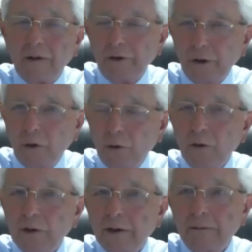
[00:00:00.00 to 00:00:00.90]

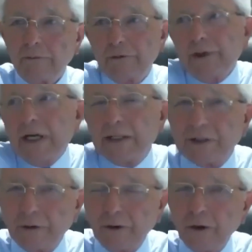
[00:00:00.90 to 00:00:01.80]
new
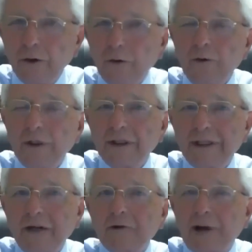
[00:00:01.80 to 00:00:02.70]
trees, new
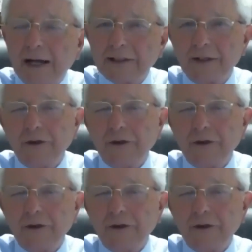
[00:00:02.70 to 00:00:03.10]
dendrites,